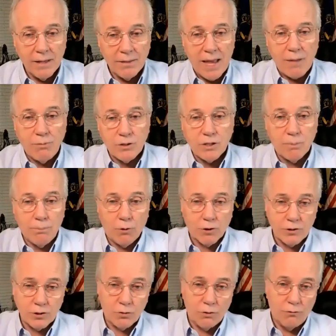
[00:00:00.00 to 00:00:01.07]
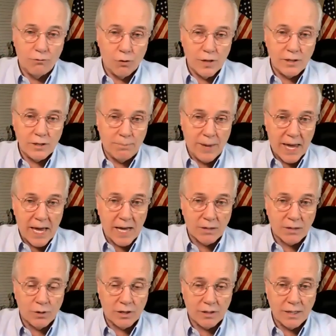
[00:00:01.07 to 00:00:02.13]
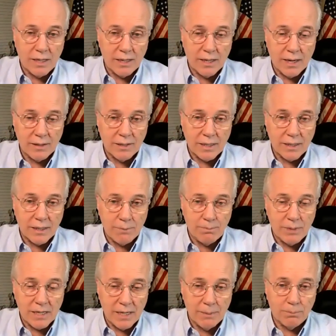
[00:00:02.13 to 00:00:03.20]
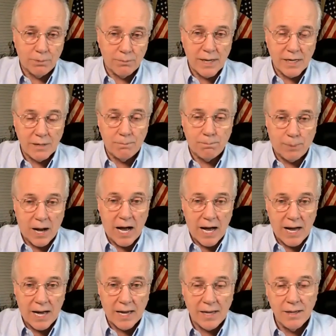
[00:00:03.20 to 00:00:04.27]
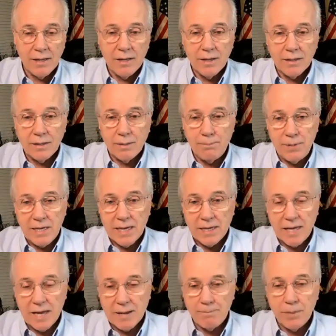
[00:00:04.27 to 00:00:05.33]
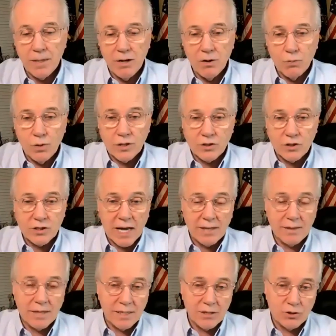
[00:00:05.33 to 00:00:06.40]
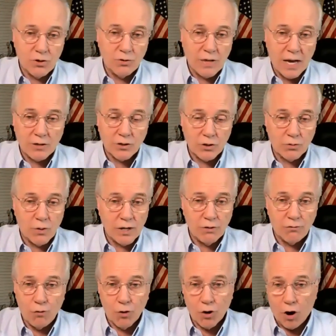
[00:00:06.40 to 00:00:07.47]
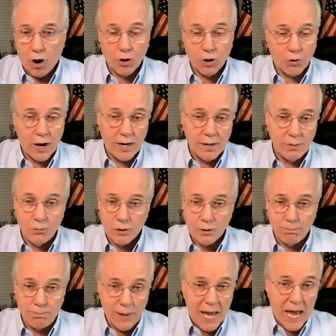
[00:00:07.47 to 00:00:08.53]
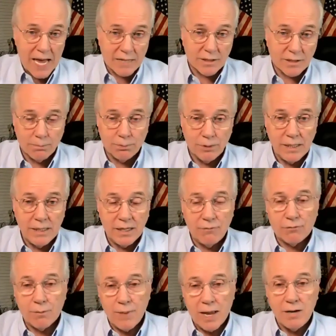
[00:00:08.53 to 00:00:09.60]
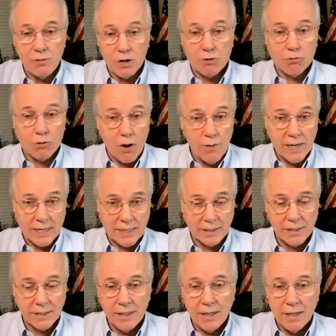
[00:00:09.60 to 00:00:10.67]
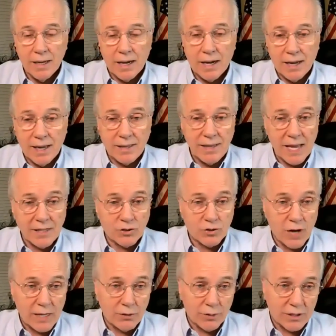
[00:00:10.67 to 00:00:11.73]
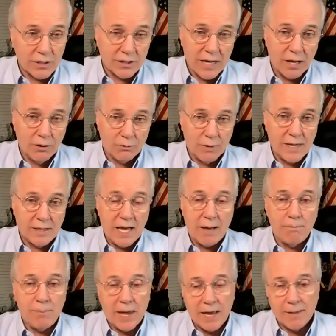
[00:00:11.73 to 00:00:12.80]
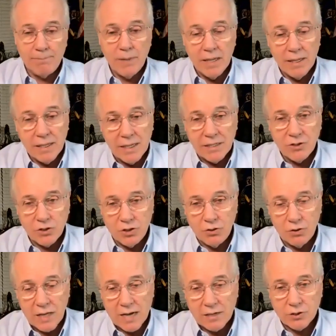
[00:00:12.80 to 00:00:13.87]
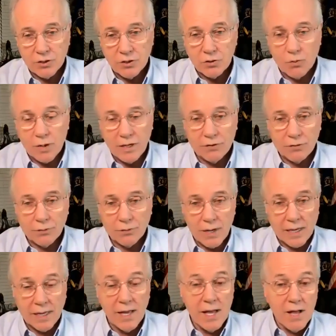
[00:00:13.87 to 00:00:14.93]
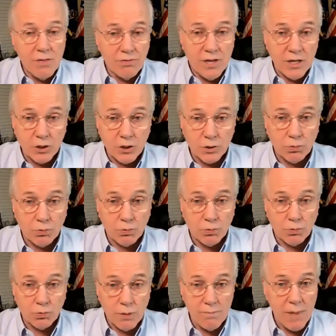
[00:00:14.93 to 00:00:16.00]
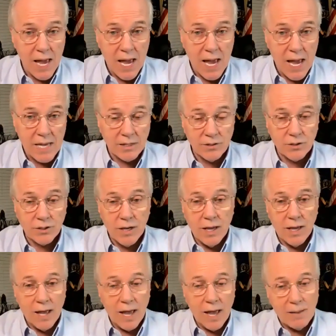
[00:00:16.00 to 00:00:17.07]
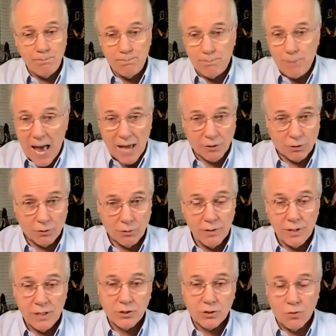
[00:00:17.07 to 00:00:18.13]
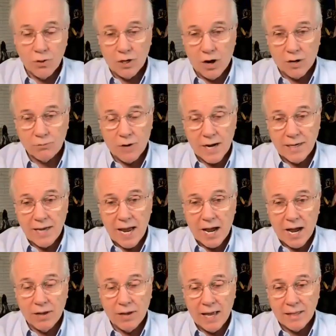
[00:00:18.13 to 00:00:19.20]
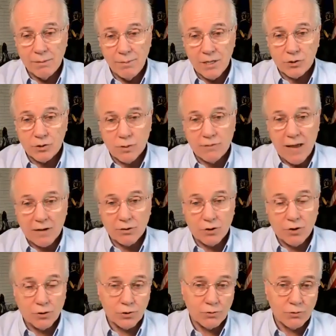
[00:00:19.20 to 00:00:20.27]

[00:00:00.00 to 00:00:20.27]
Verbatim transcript: That was important to avoid the ban with the, uh, that had been implemented by the BNN which said that in 2024, all kratom was banned completely from anyone growing it. Uh, and they tried to accelerate that ban into 2023. This remains a battle that's going on right now. And the Ministry of Agriculture is